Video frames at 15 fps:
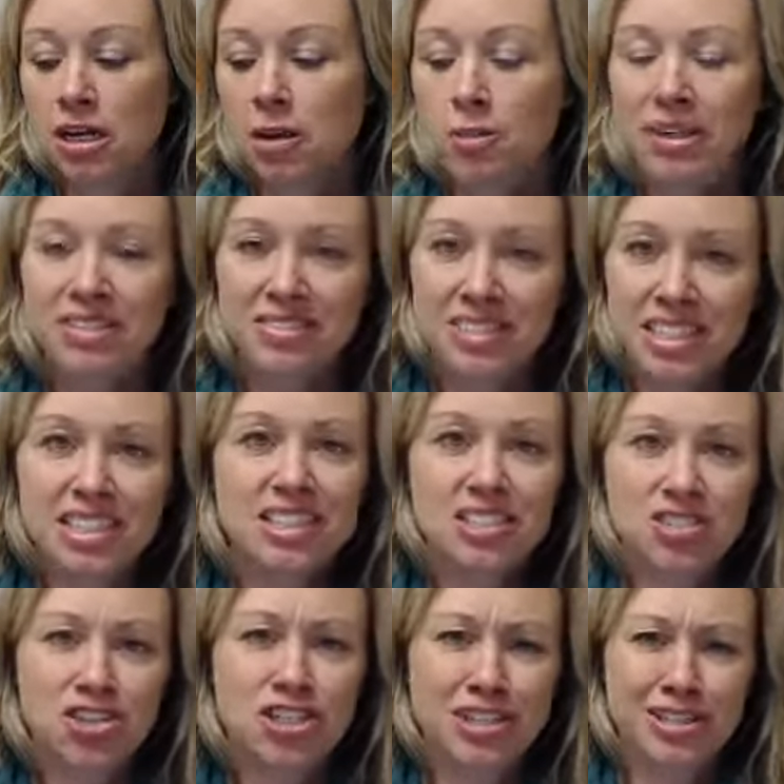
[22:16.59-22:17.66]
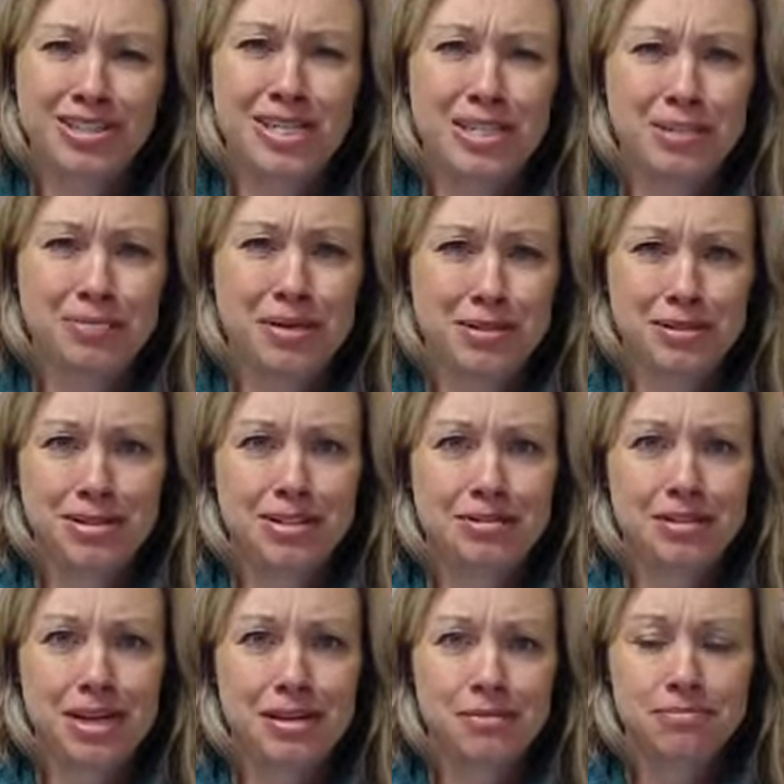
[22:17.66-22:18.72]
but this is just a dustbuster,
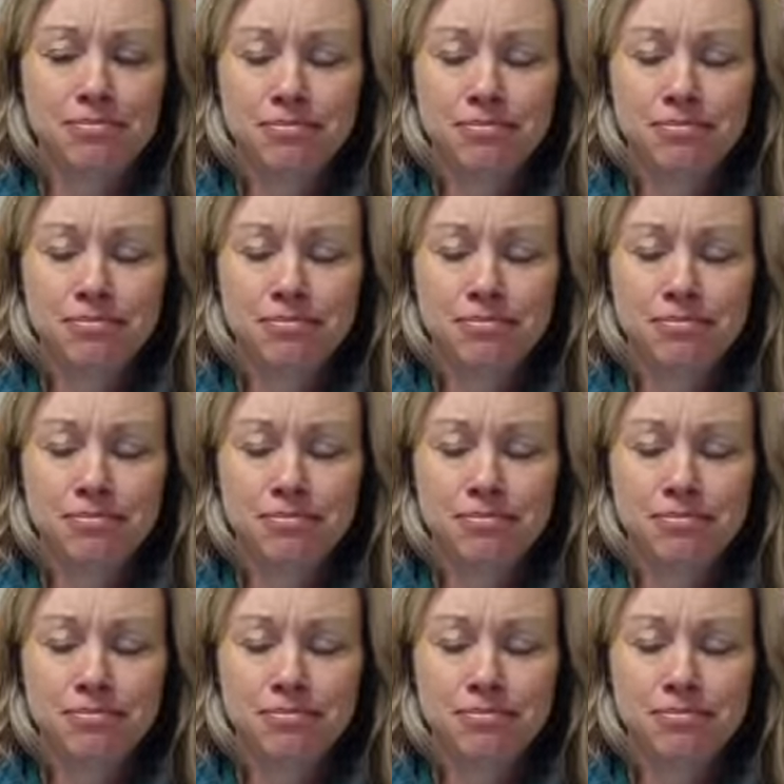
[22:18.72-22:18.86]
right?